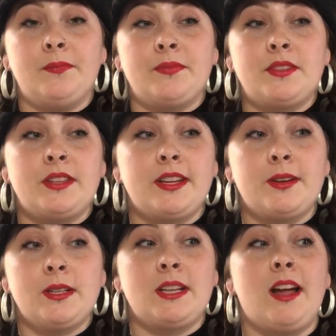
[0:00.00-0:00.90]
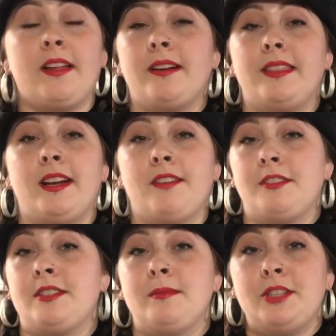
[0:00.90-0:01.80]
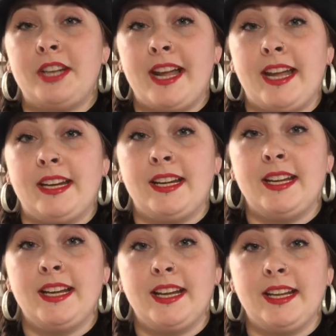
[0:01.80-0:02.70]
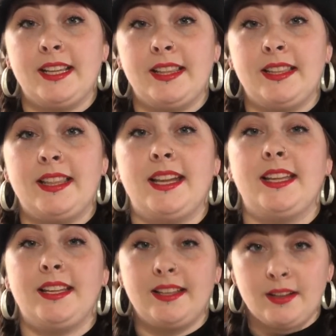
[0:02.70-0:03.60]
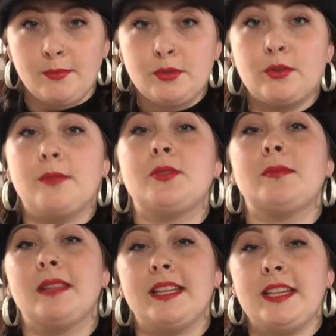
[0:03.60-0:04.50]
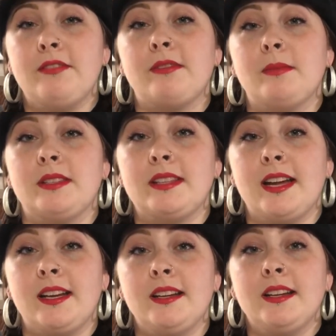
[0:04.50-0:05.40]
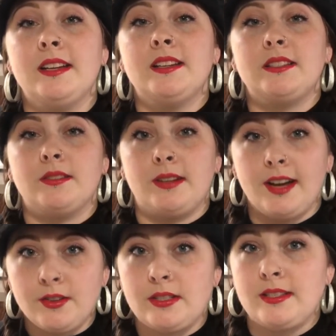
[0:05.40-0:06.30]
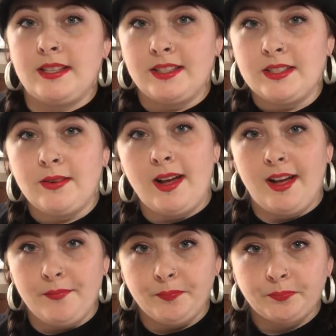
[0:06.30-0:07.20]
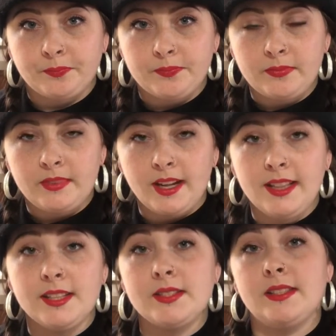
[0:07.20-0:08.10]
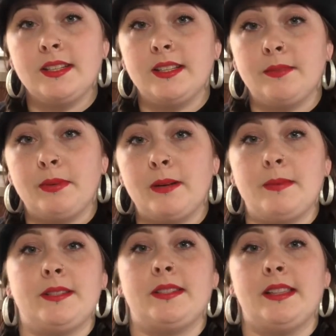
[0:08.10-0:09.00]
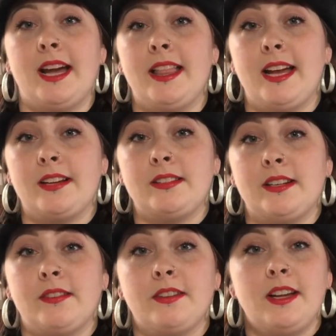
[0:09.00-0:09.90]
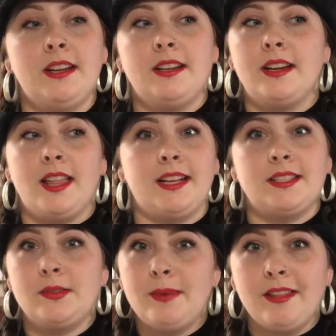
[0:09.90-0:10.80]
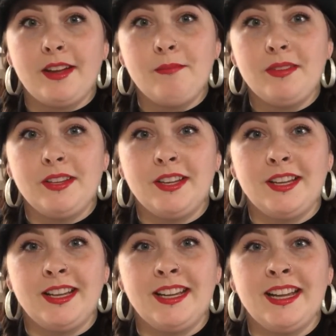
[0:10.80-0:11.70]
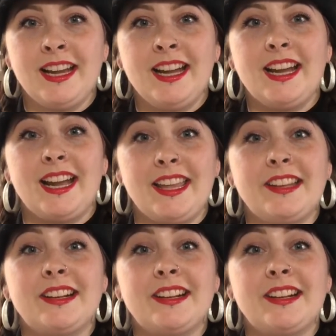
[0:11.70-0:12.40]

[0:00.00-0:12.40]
so they grow taller and they offer some shade and they absorb some of the heat from the sun so our house doesn't get so hot. And that's the purpose the lilacs serve. I like to smell them, and they're